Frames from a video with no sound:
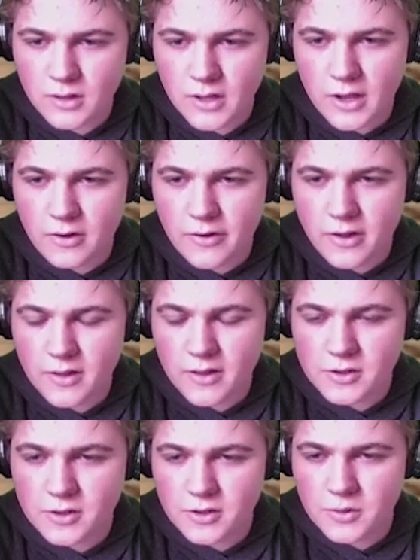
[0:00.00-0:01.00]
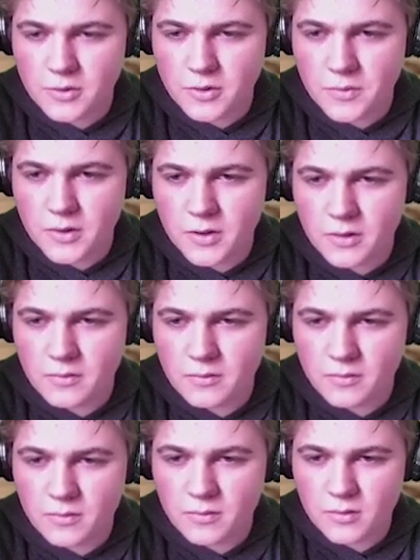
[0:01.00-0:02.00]
Yeah, you're right. That totally would have been a
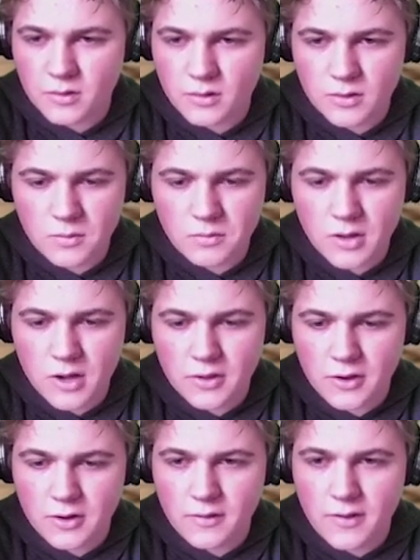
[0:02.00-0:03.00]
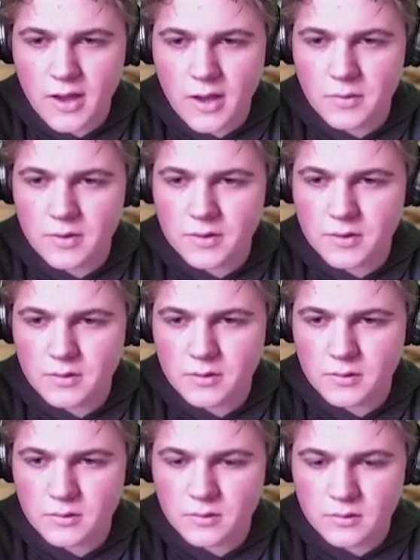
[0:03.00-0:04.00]
block that could have happened.
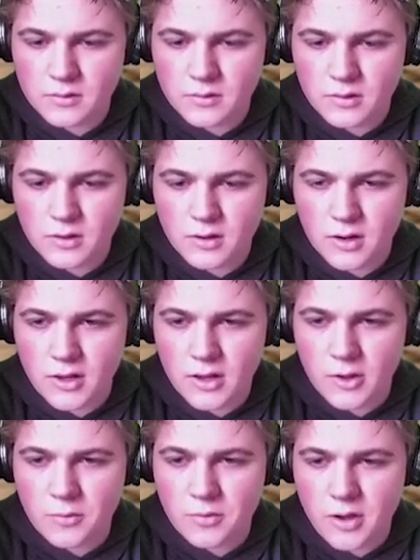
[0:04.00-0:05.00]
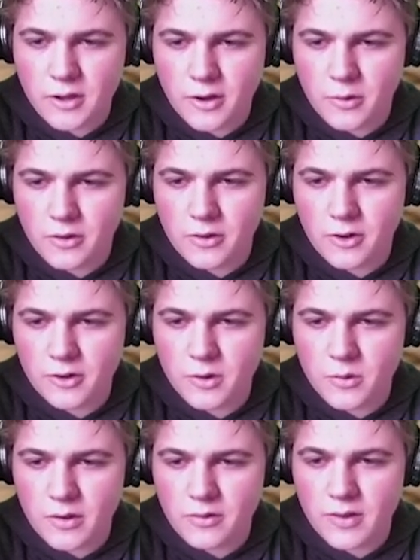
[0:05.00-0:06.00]
And that was probably like one of the
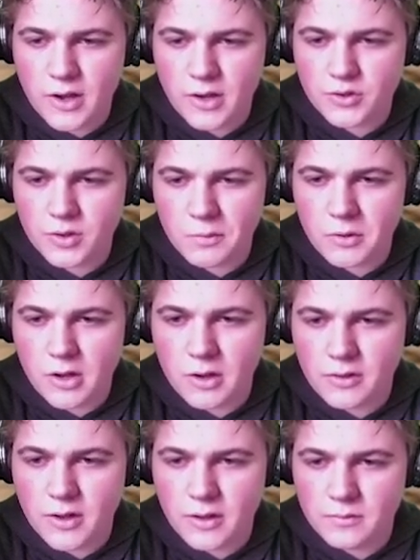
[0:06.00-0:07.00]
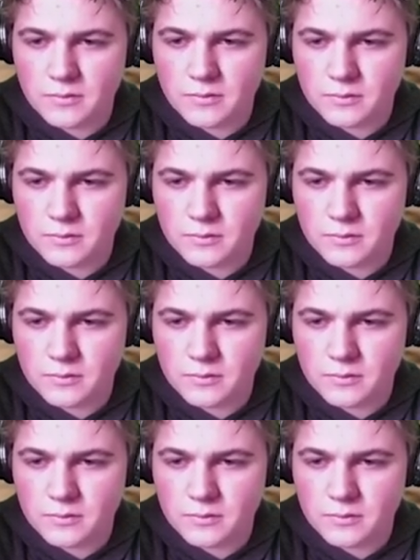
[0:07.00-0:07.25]
only ways to actually block that.